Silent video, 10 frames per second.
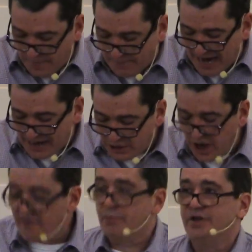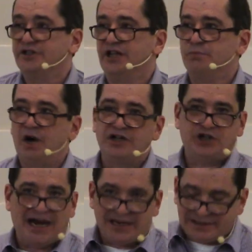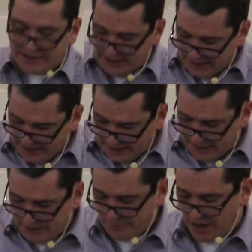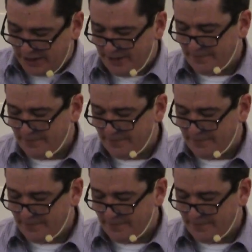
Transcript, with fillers: bad governments as much as anybody.